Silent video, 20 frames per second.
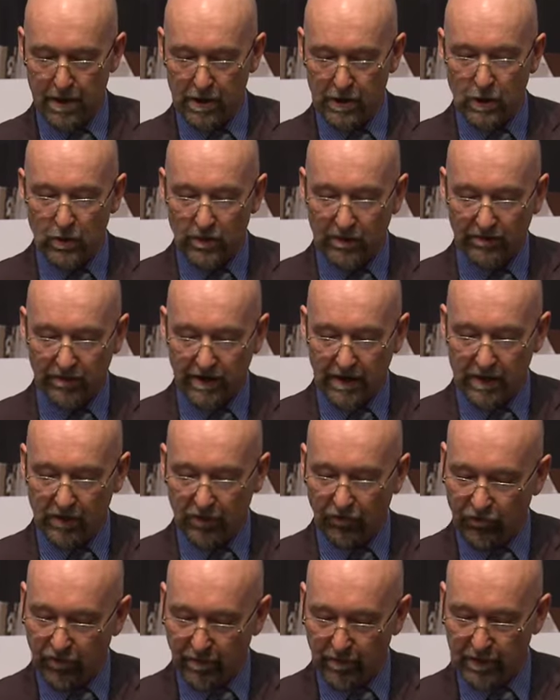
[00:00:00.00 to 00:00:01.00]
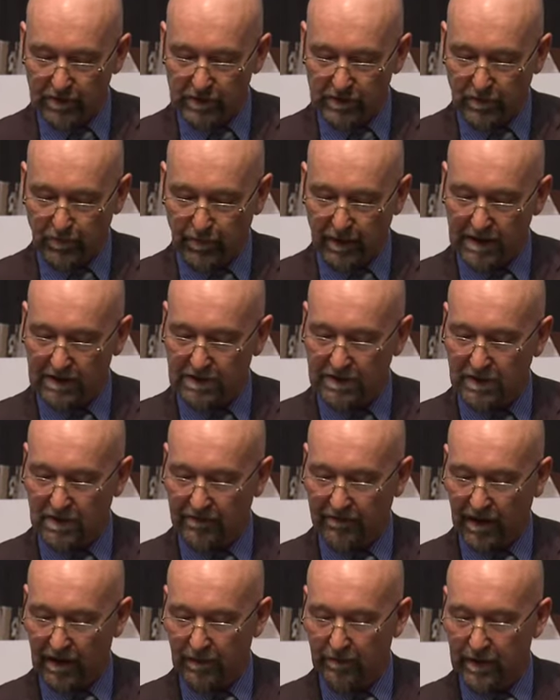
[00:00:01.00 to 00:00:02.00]
UNV contributes to peace and
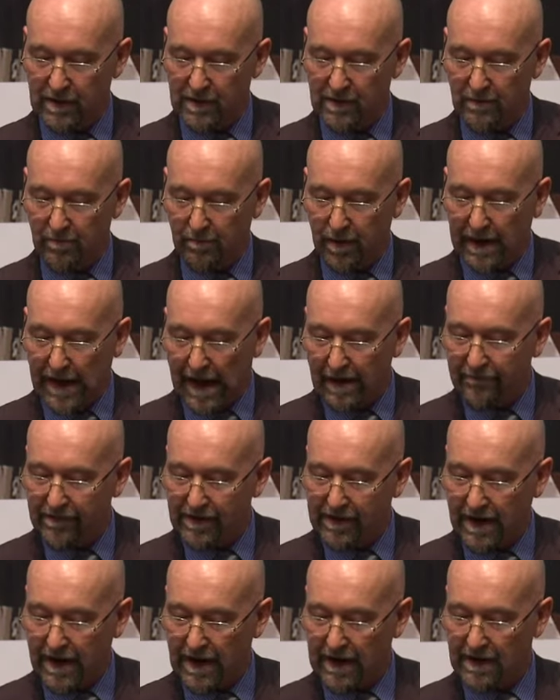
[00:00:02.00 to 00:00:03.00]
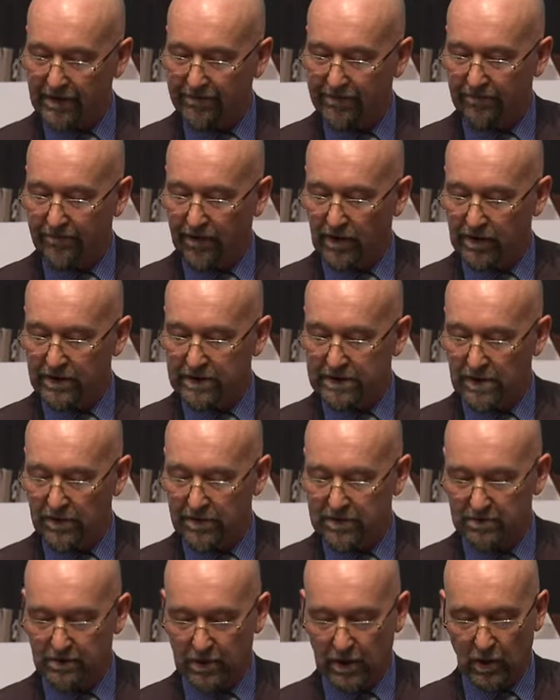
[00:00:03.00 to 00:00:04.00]
development by advocating for
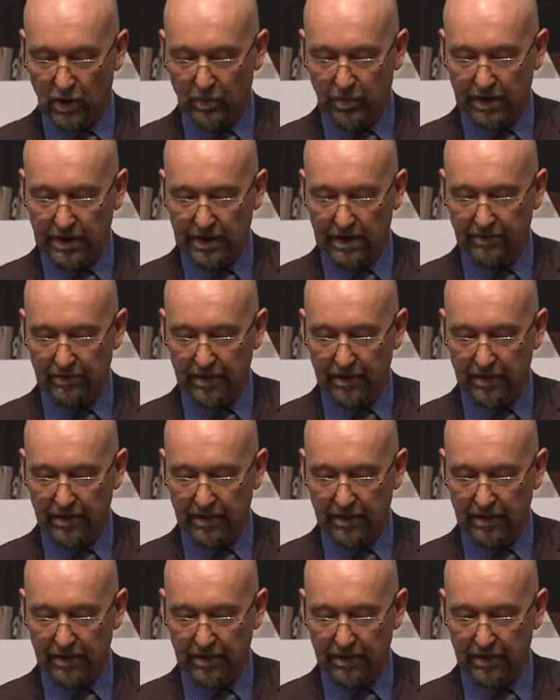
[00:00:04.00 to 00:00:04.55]
volunteerism globally,